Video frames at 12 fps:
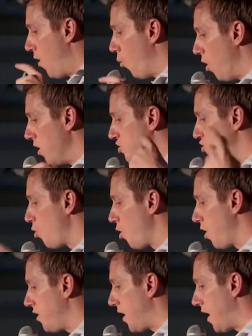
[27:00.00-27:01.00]
and one
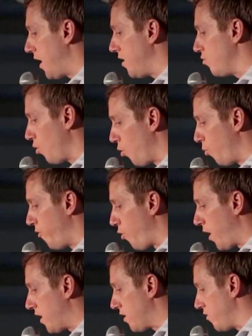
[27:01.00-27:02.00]
story that
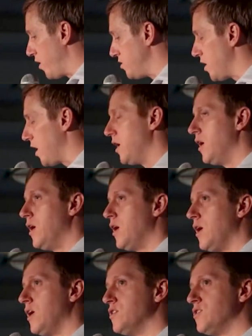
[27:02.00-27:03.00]
before I get to the final slide,
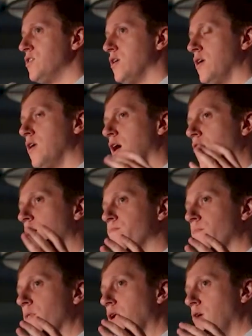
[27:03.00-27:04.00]
is
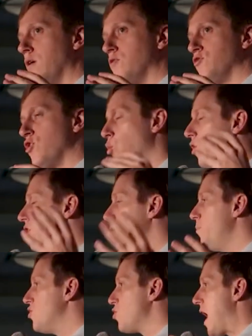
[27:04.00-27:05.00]
so
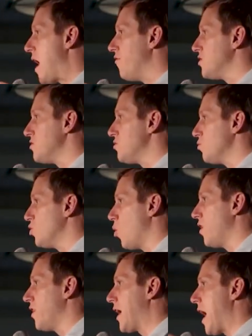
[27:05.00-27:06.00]
William B. Travis was
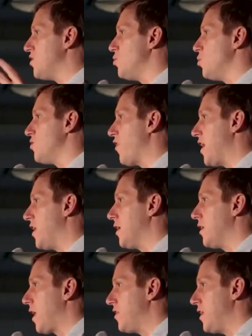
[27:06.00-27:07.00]
one of the guys who was
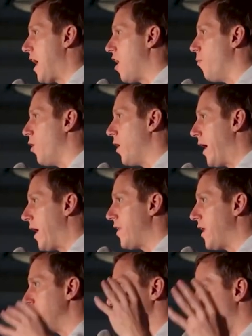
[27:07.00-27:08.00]
fighting at the Alamo. And I
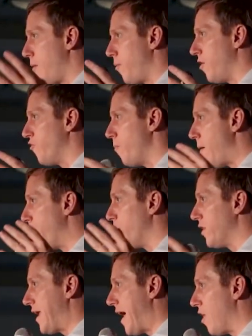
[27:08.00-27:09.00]
had that comment of
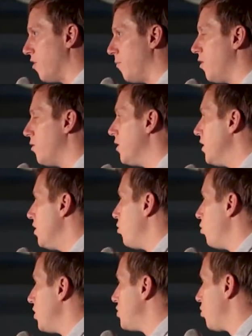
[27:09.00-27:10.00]
remembering the Alamo,
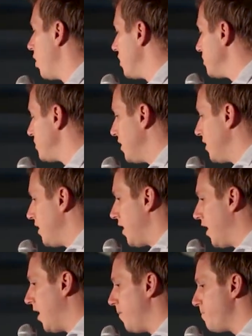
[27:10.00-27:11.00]
which was
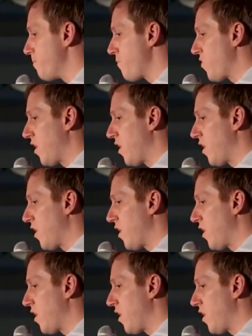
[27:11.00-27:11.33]
um,